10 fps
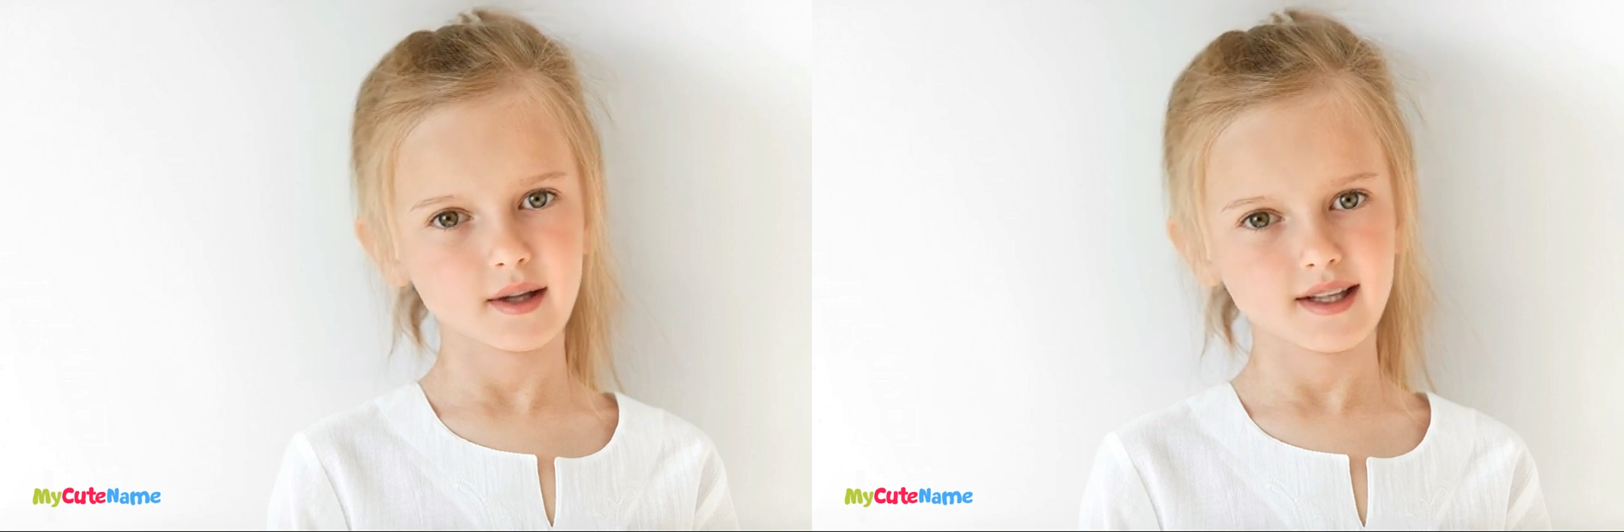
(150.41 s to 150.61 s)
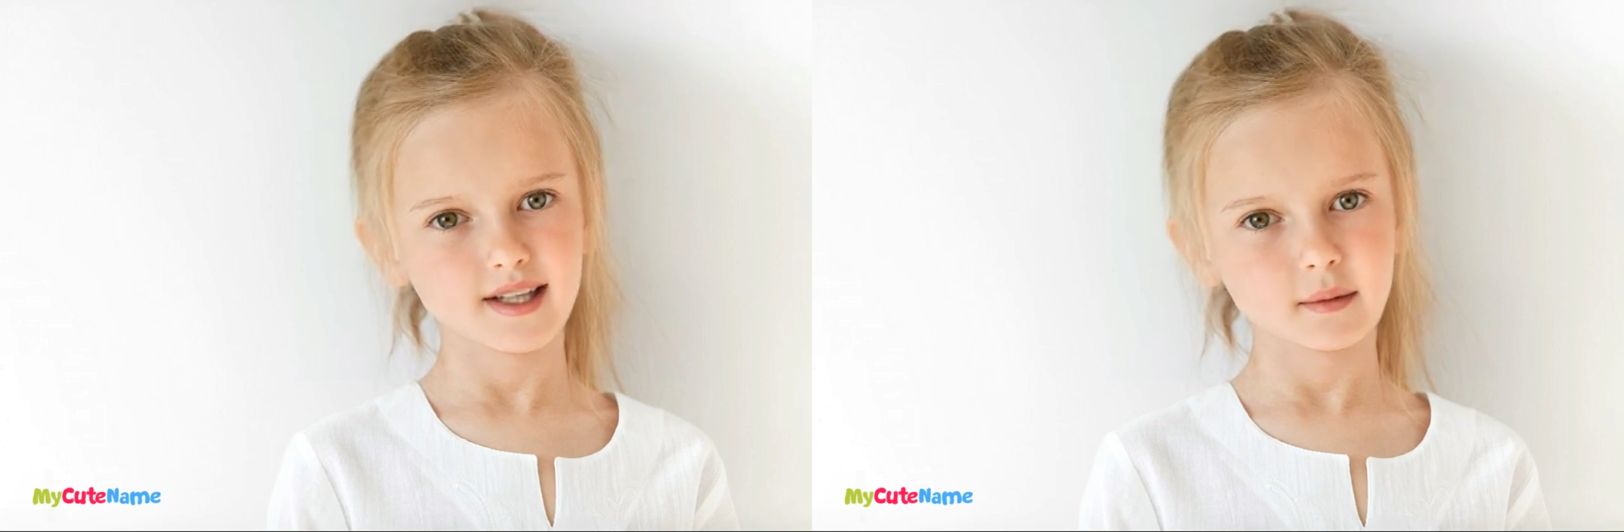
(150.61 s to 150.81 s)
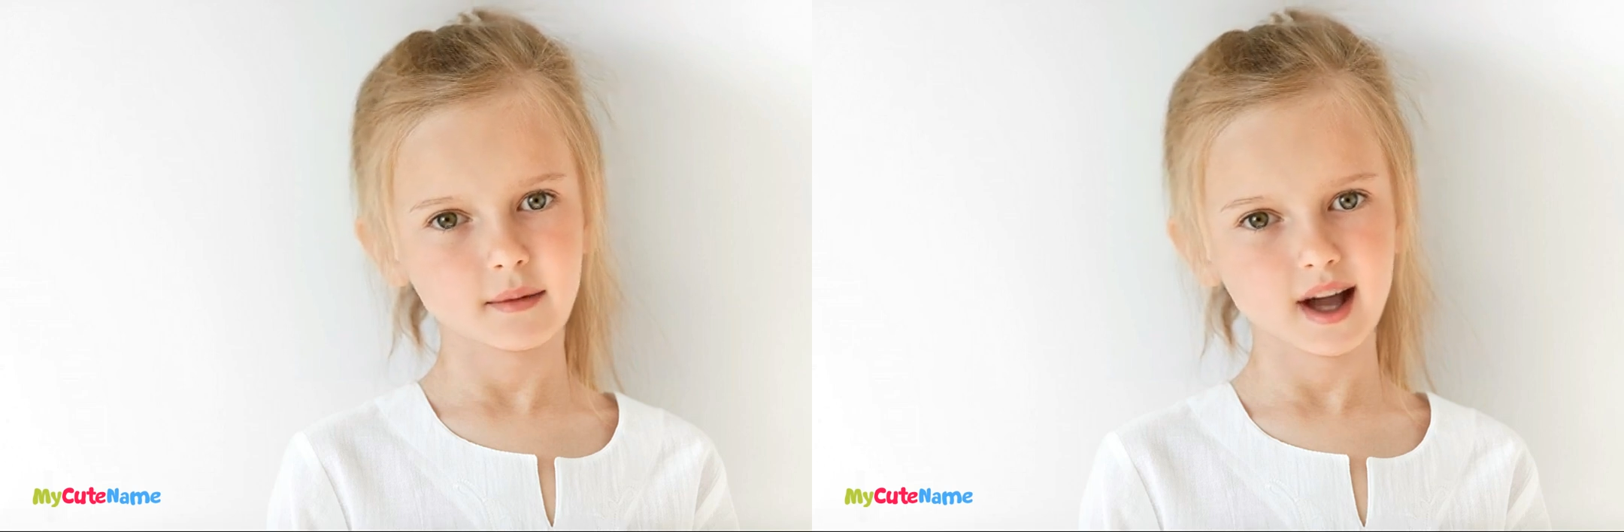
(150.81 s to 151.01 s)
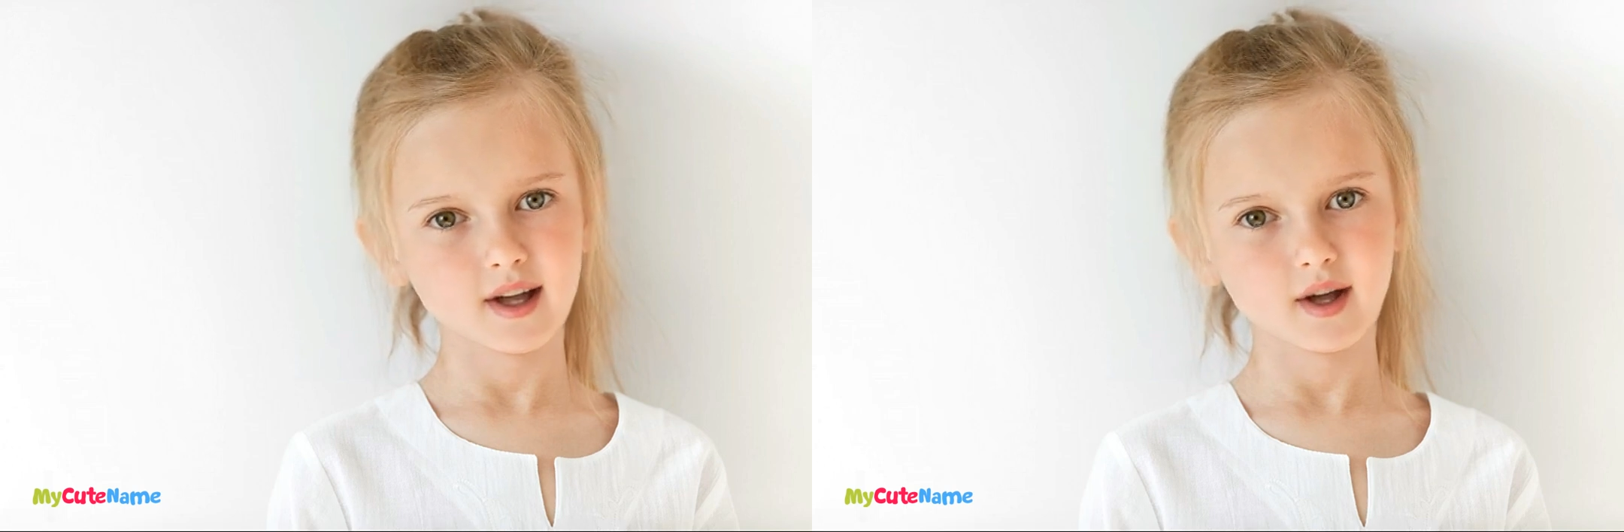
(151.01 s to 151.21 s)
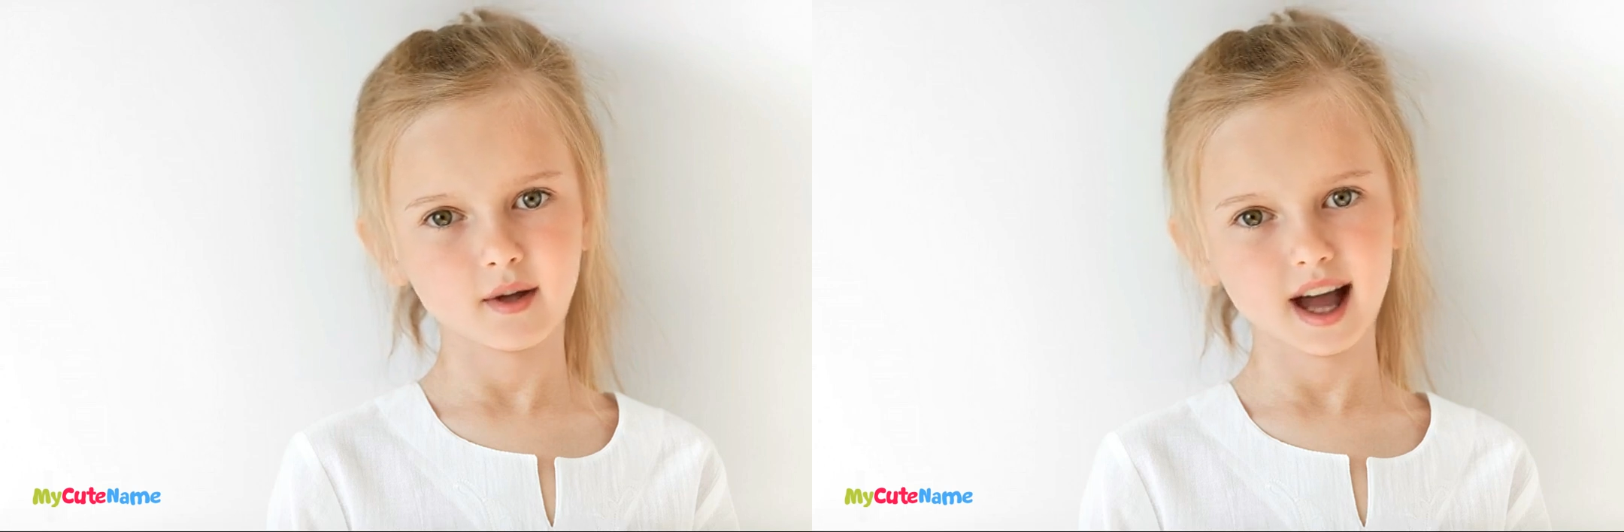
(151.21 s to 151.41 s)
visit
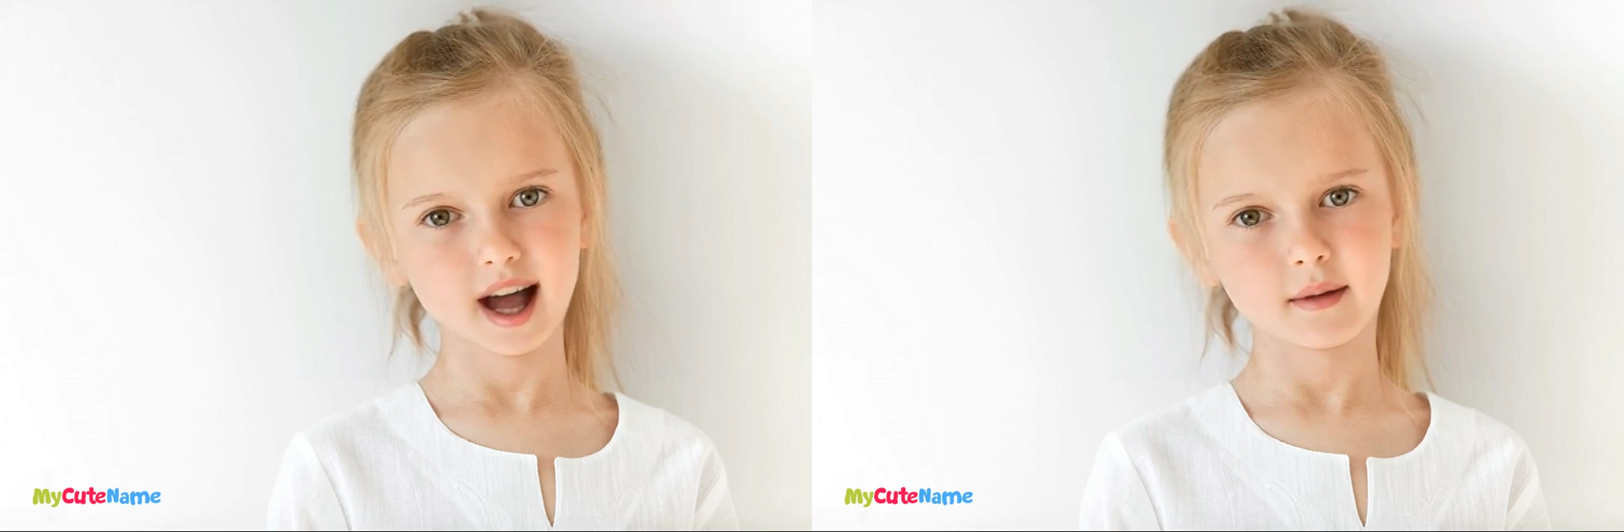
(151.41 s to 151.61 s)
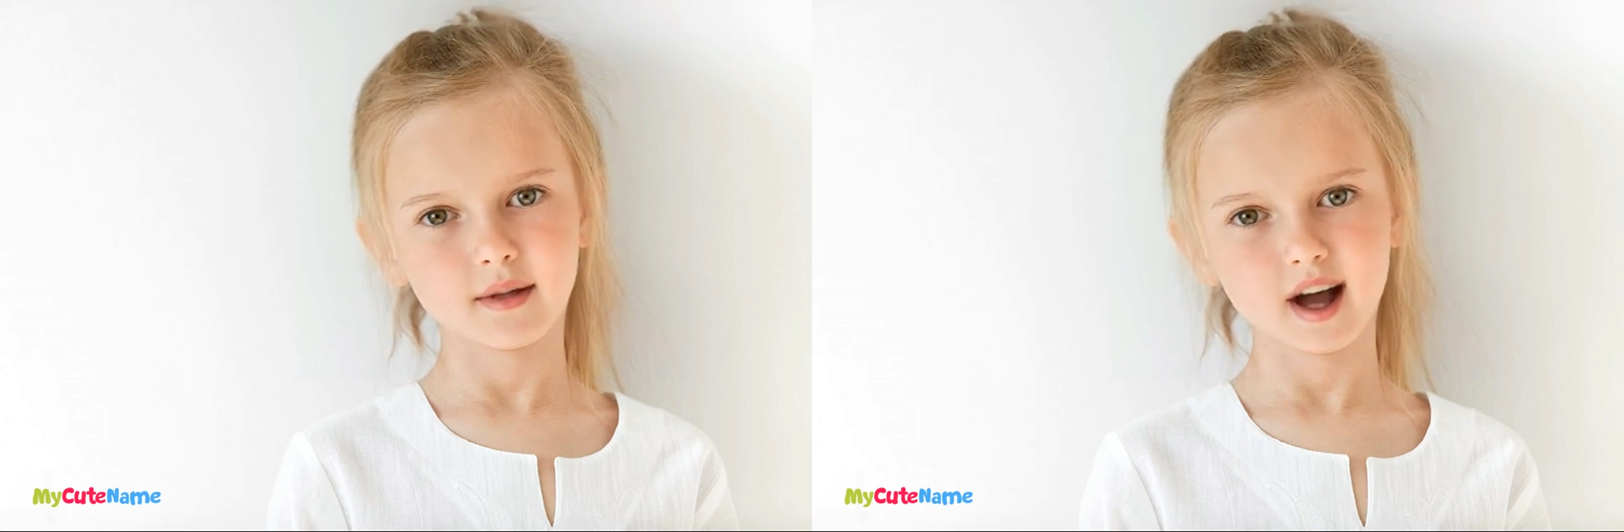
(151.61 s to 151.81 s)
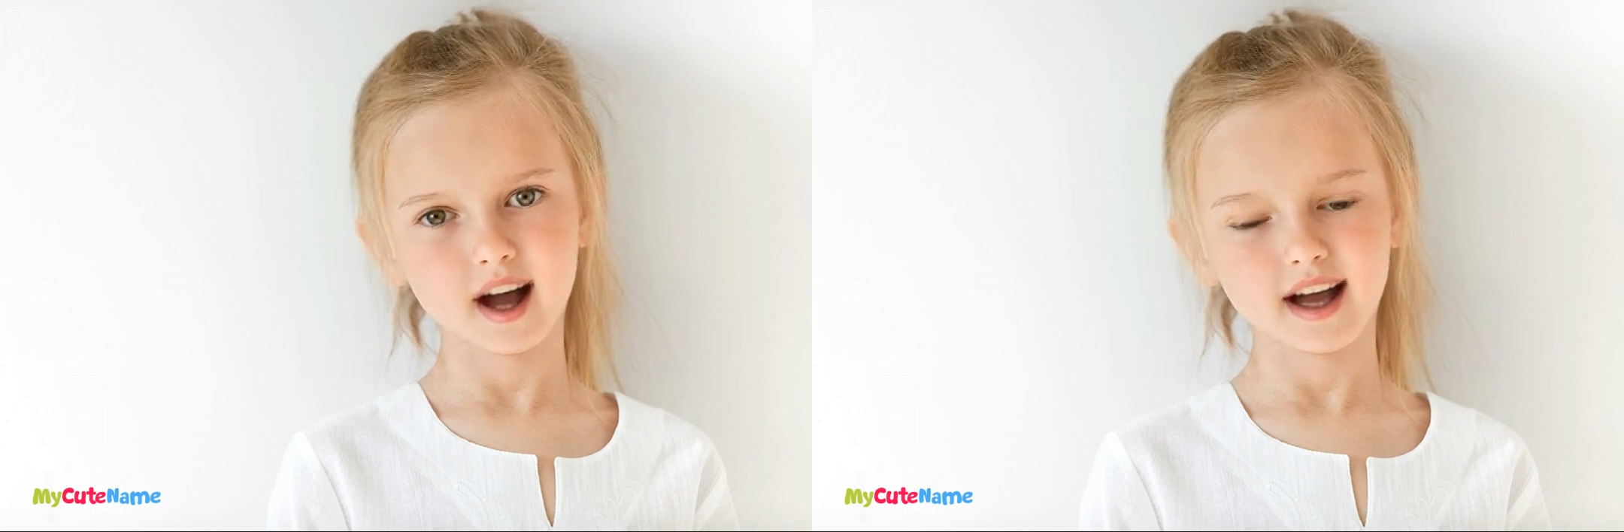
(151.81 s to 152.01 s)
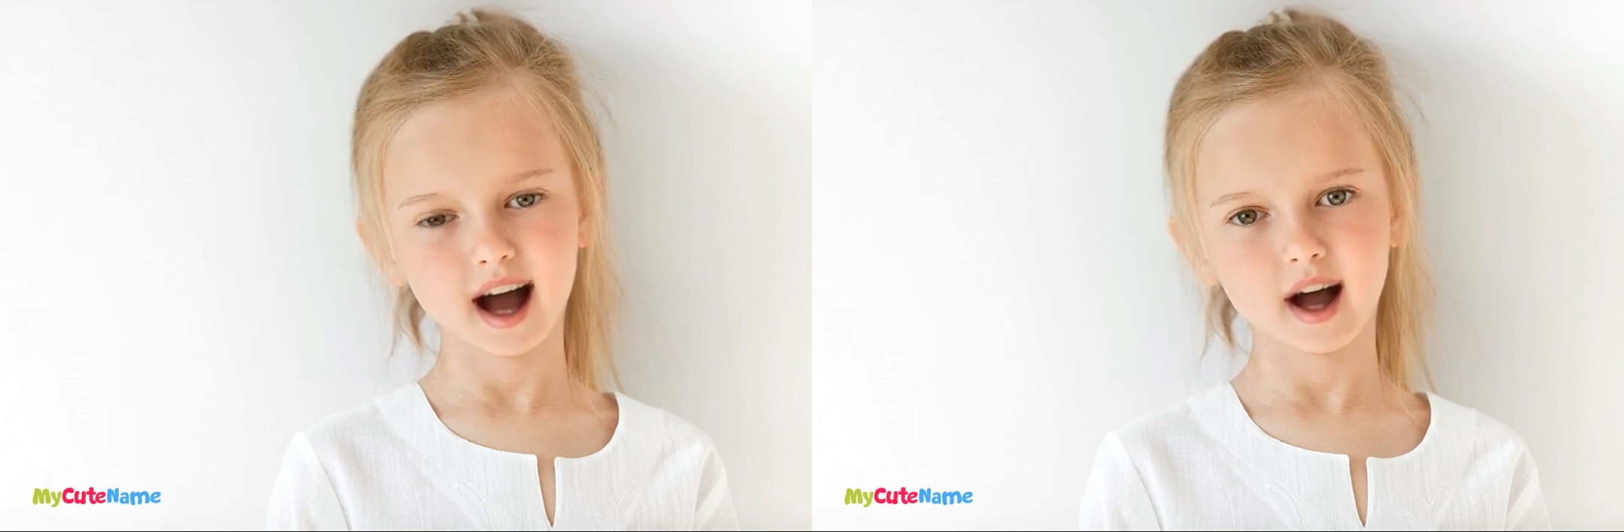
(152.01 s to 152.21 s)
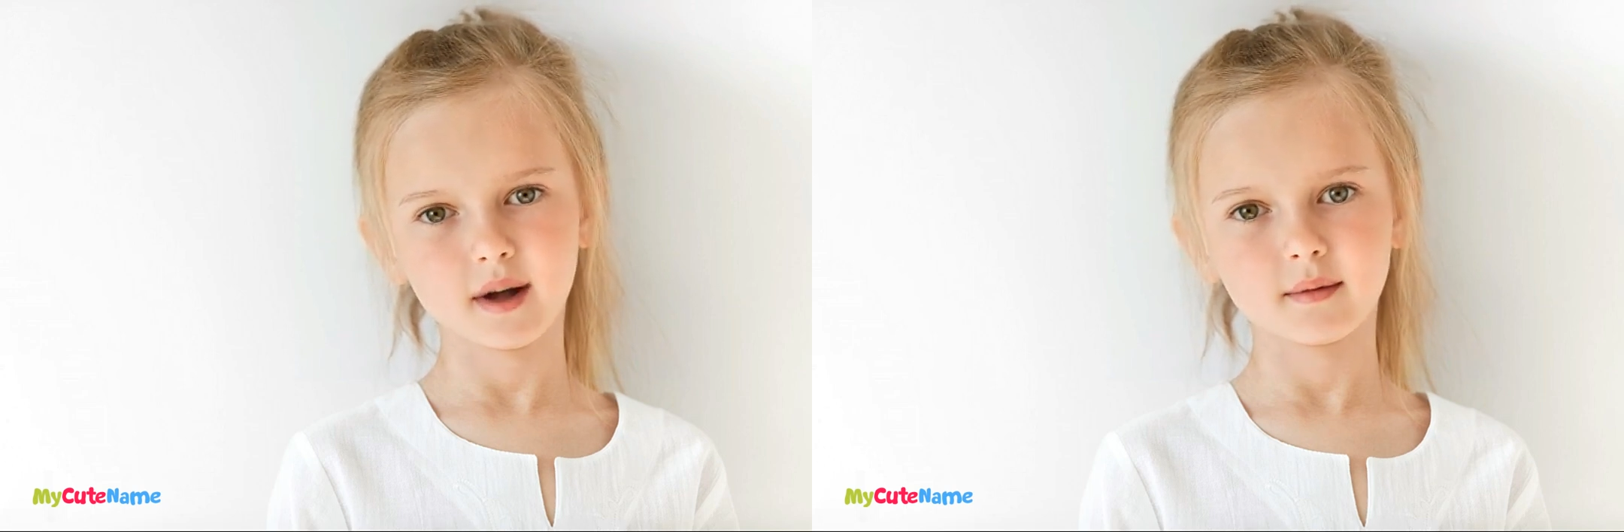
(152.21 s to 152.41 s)

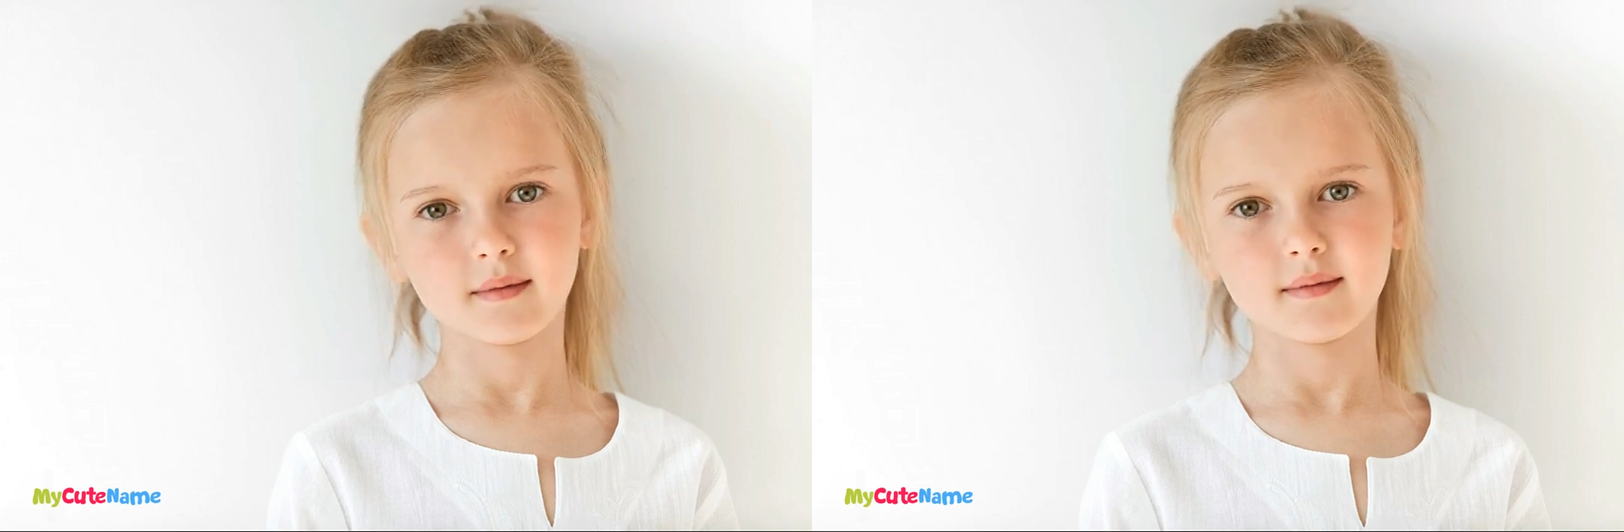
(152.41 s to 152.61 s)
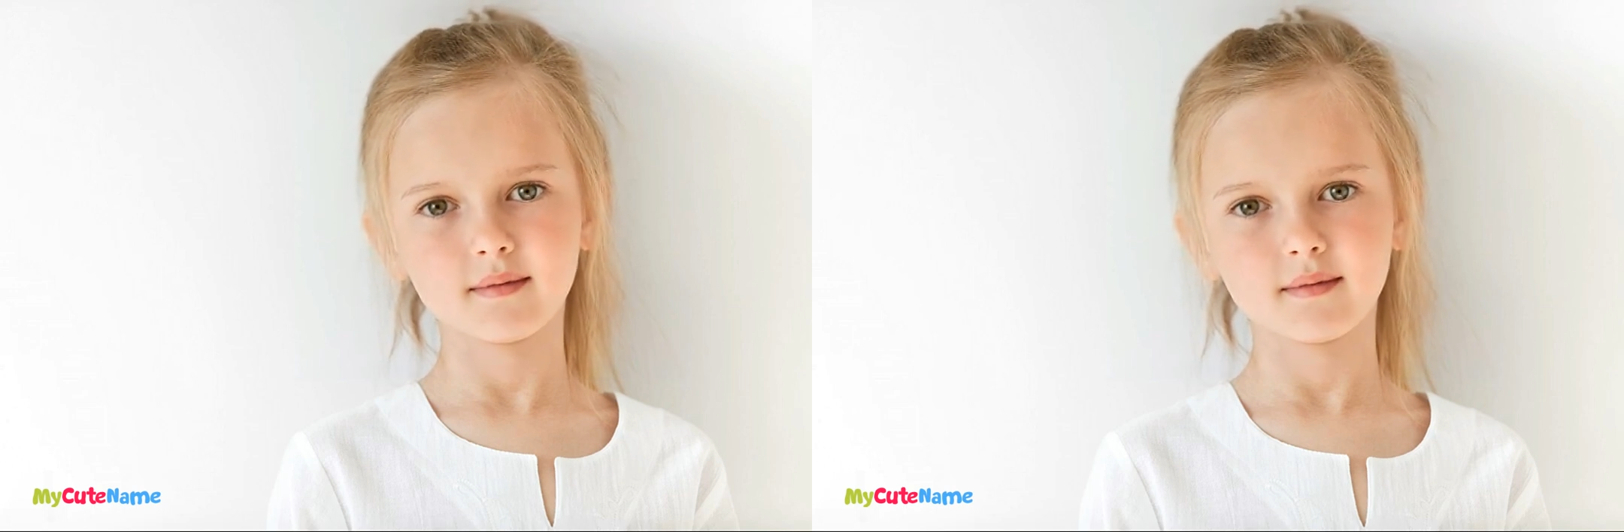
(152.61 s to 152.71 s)
mycutename.com.